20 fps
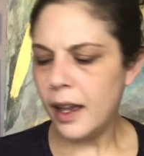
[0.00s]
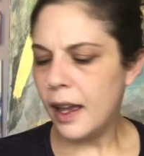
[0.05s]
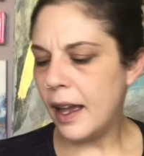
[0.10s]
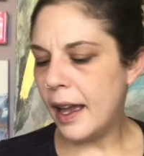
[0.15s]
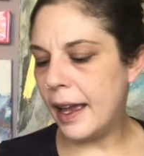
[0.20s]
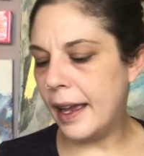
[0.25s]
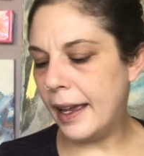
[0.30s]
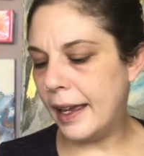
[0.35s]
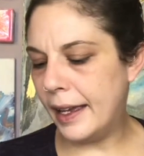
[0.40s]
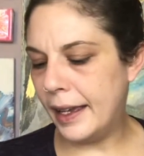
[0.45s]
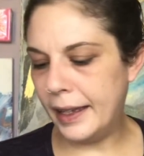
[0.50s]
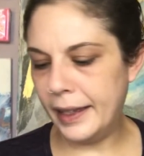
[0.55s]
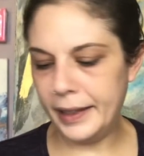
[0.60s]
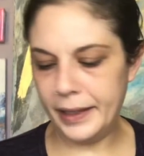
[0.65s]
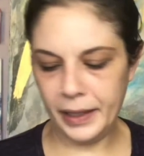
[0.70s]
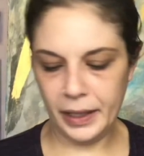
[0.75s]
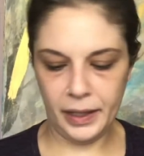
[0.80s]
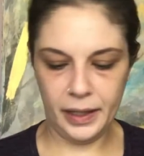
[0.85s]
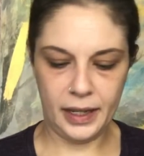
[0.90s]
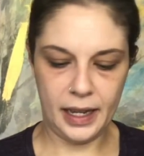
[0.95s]
And
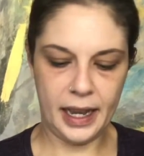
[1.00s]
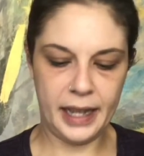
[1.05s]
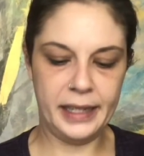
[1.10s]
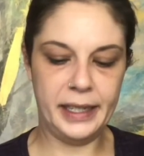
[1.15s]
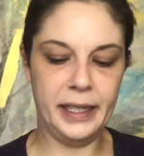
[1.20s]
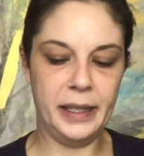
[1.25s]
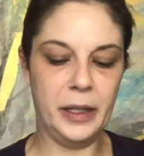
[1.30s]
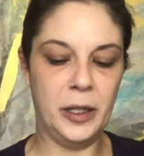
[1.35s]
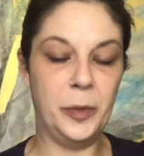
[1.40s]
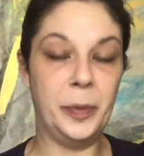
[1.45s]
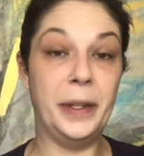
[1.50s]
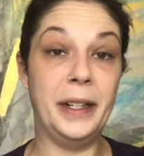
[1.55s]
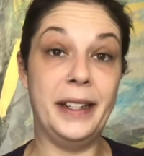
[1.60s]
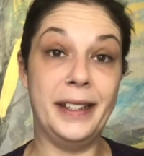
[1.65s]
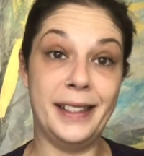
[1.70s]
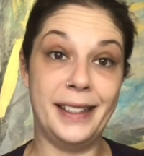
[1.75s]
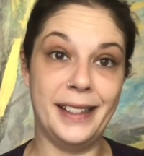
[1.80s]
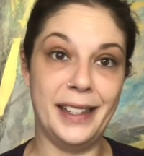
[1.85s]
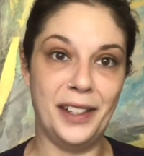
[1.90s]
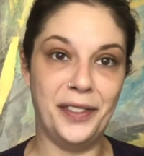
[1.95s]
I did open it and
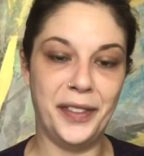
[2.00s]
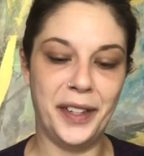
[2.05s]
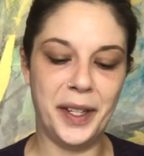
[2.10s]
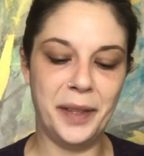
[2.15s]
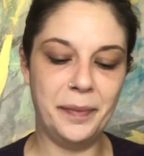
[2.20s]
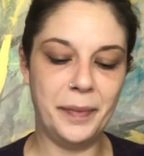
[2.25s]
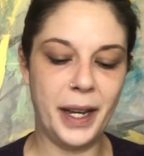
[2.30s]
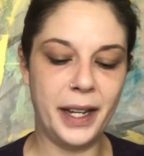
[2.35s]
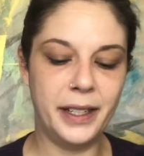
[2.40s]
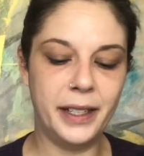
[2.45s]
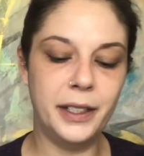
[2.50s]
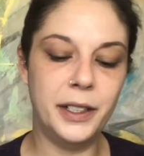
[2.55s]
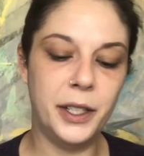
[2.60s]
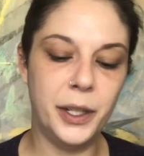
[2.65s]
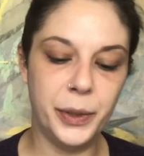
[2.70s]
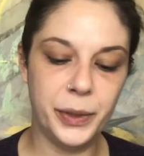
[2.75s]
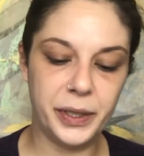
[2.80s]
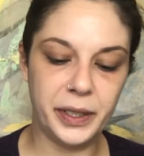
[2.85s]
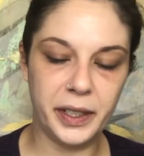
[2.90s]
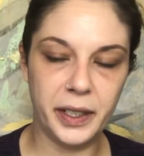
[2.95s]
sniff it. I didn't
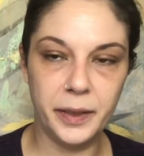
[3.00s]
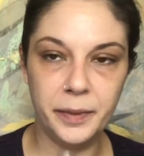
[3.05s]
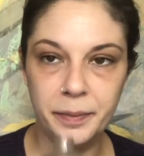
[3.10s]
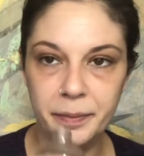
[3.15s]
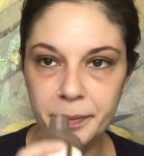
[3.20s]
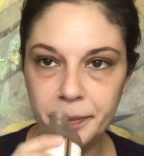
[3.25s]
use it,